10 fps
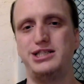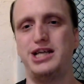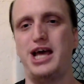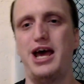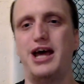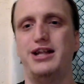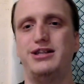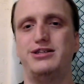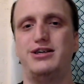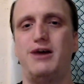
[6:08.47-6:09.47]

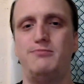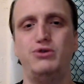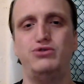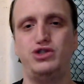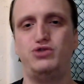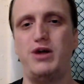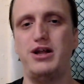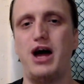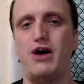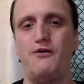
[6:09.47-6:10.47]
and Ubuntu
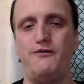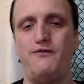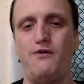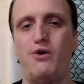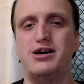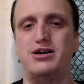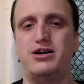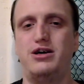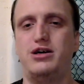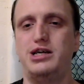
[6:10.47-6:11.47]
20.04
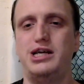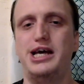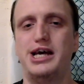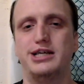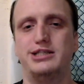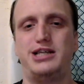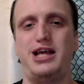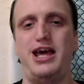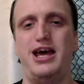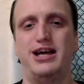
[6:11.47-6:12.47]
is,
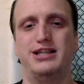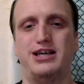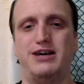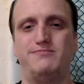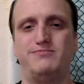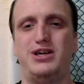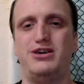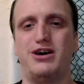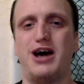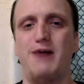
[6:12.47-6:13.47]
and there
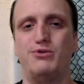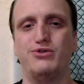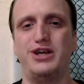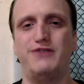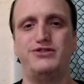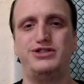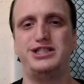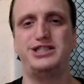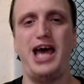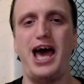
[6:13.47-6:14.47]
are a couple
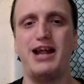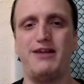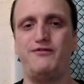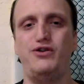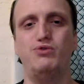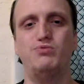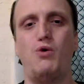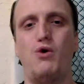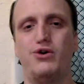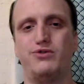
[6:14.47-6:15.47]
differences. They add a few
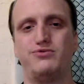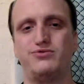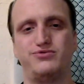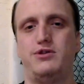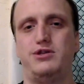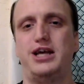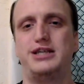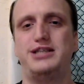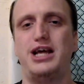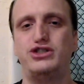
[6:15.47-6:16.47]
more
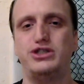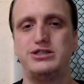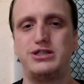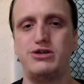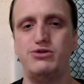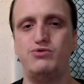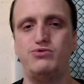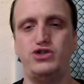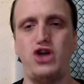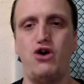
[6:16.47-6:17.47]
extensions to
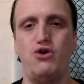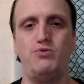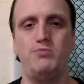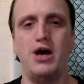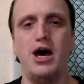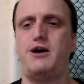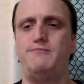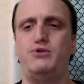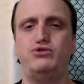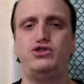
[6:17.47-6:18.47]
GNOME.
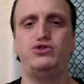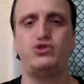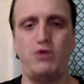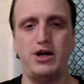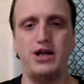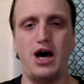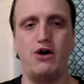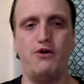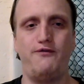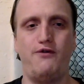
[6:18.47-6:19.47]
Ubuntu
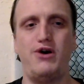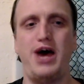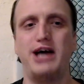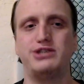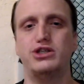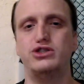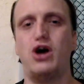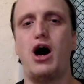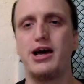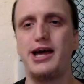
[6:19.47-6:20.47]
20.04 has the
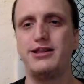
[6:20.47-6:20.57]
dock at the